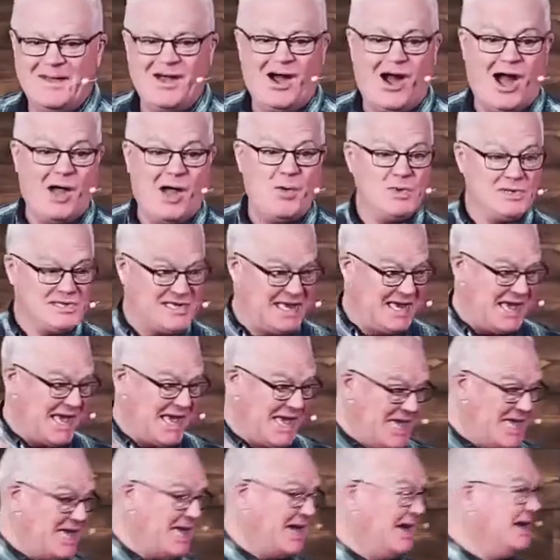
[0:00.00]
I was
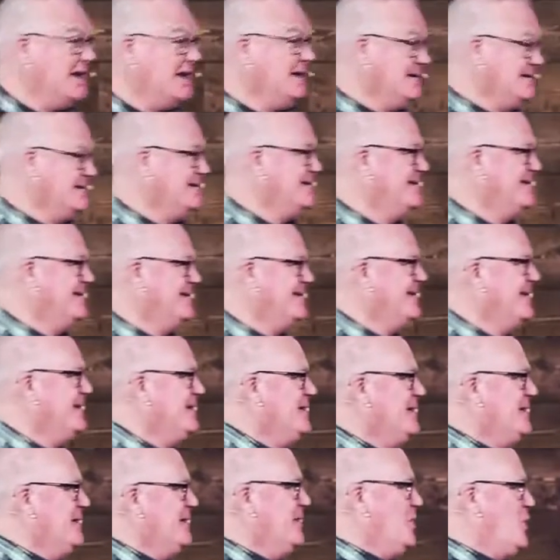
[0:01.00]
here
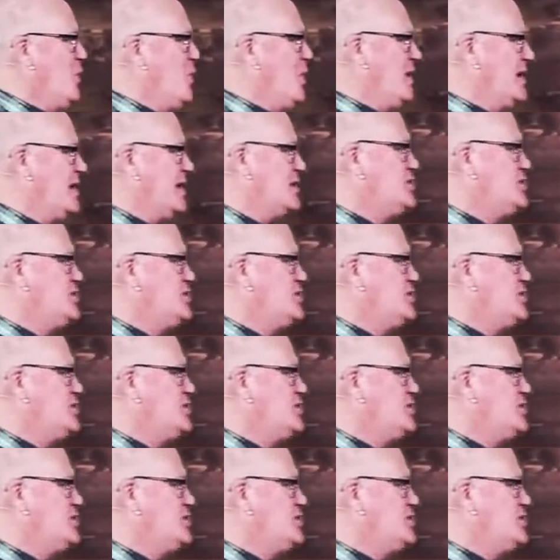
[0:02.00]
when a